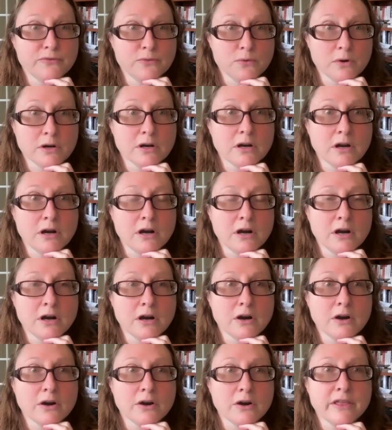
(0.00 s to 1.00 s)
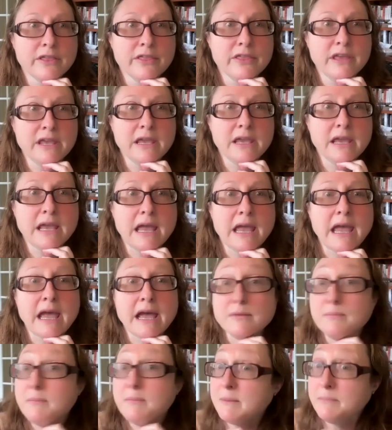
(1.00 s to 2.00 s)
for, are the
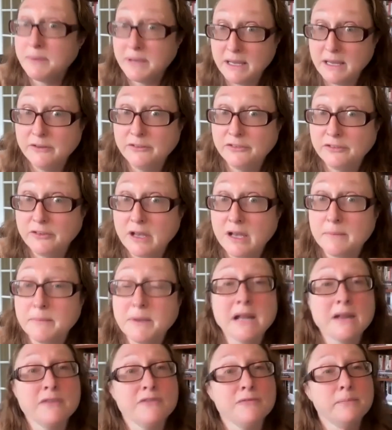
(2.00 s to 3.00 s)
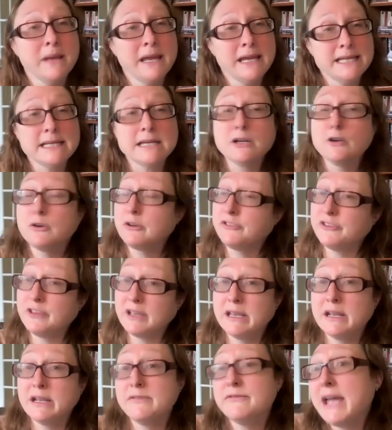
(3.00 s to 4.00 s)
admin piece, kind of basic or
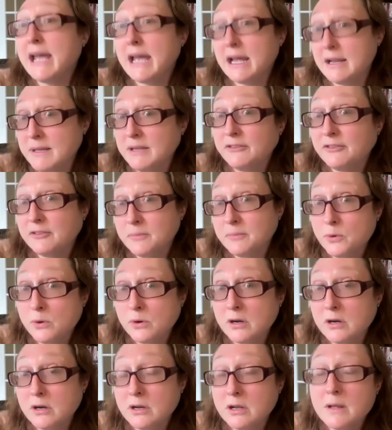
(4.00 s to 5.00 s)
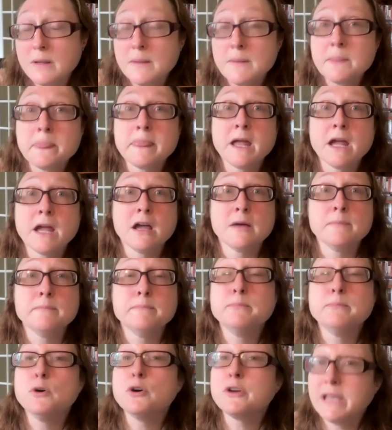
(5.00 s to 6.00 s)
executive admin support.
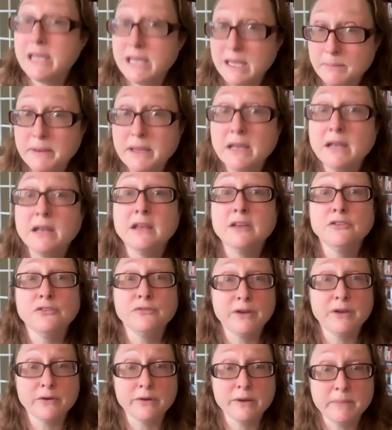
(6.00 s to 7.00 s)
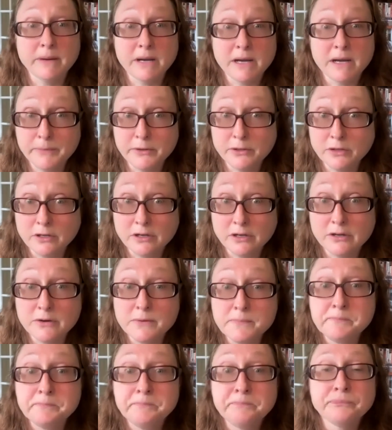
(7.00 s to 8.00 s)
Bookkeeping is very
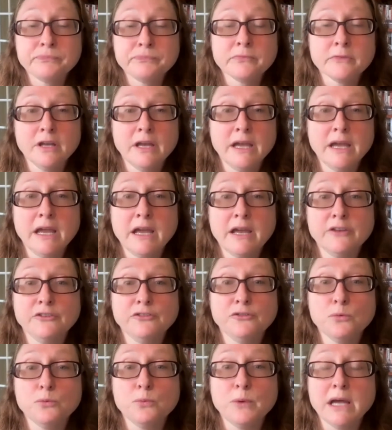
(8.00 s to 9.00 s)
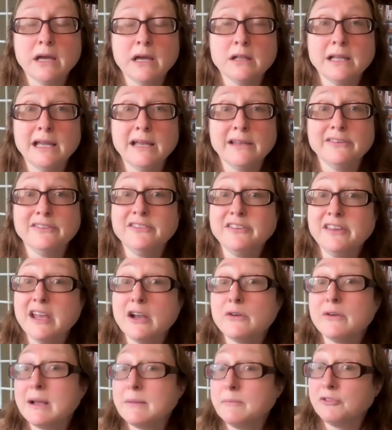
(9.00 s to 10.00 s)
popular, as well as
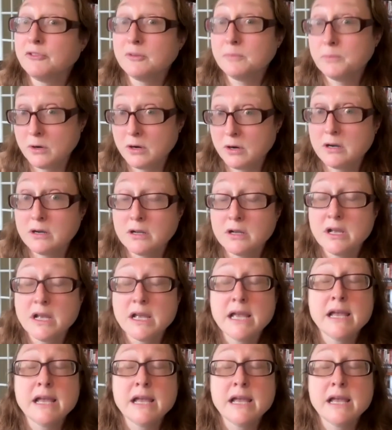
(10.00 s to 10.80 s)
CRM support.